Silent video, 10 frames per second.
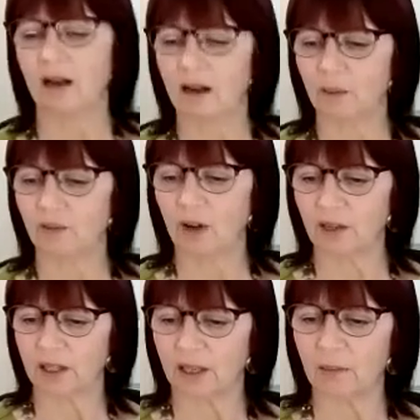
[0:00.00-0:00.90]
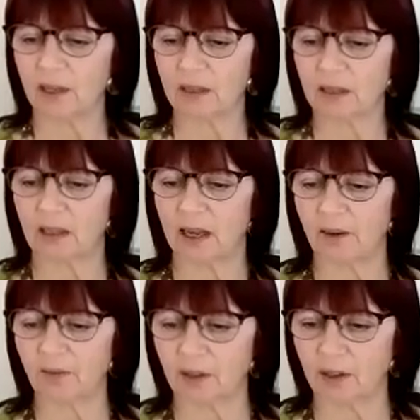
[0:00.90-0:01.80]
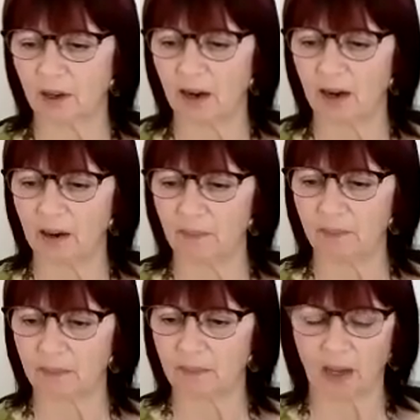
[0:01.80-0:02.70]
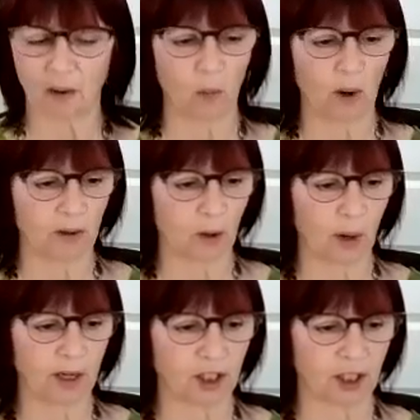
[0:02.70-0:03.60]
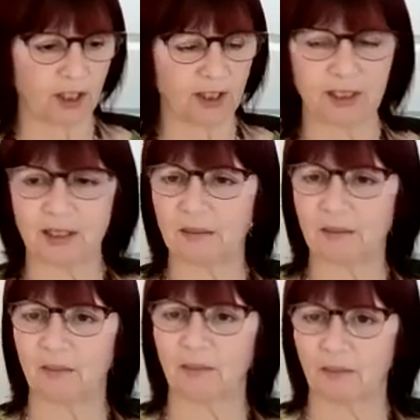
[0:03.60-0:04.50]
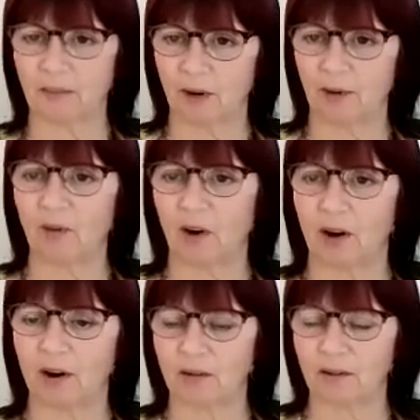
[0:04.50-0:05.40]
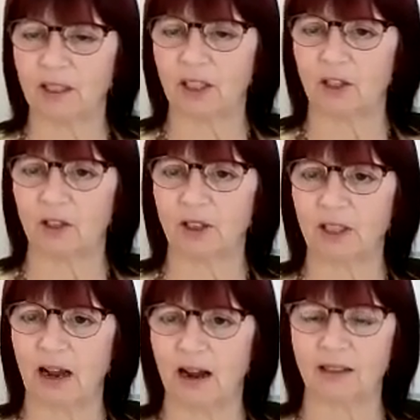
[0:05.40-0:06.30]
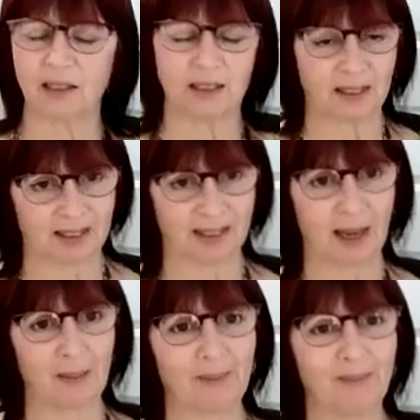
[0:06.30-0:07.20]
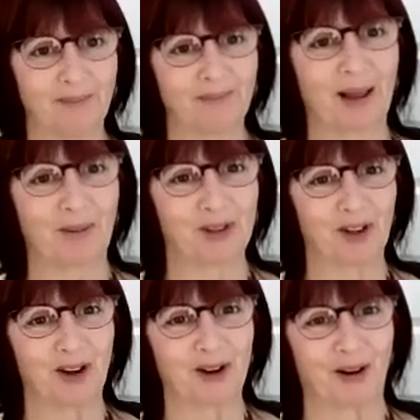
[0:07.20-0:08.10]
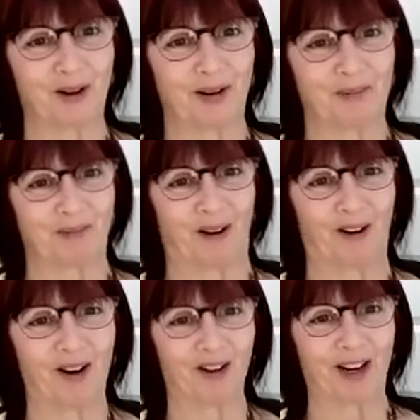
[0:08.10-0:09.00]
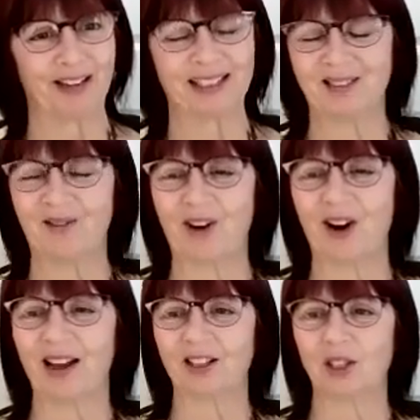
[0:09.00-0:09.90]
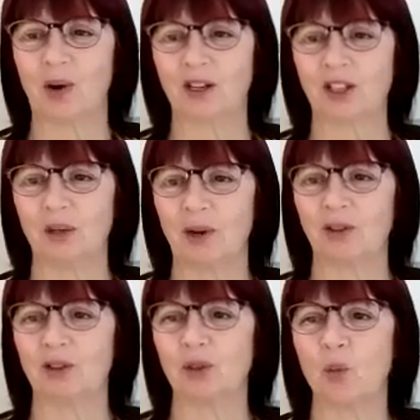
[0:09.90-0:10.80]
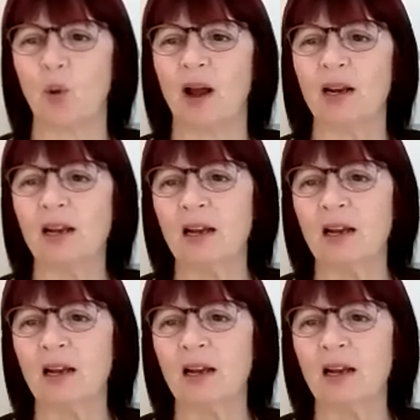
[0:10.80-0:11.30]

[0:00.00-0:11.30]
we've got 10 minutes left. There, one of the questions one of our listeners asked is the same that was on our list for our last question, but there's one